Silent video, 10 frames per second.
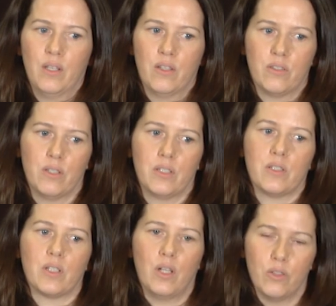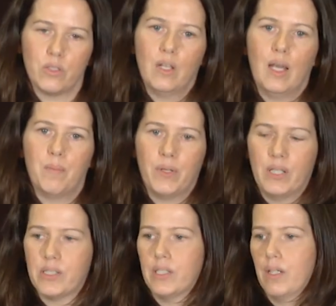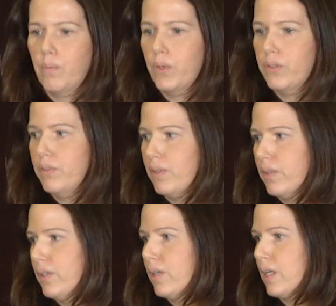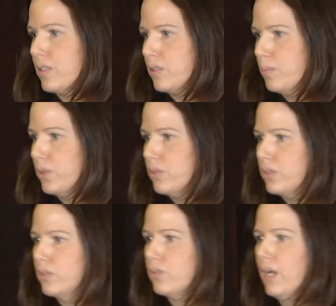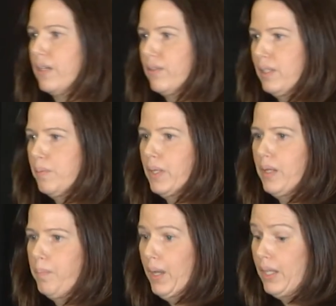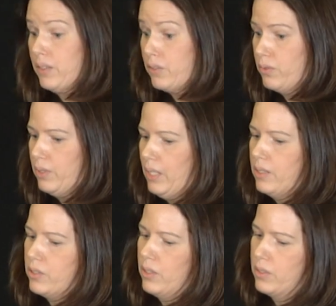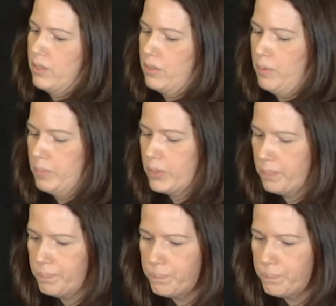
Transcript: So this is a close collaboration that we're doing with our customers to try to eliminate bias through the HR systems.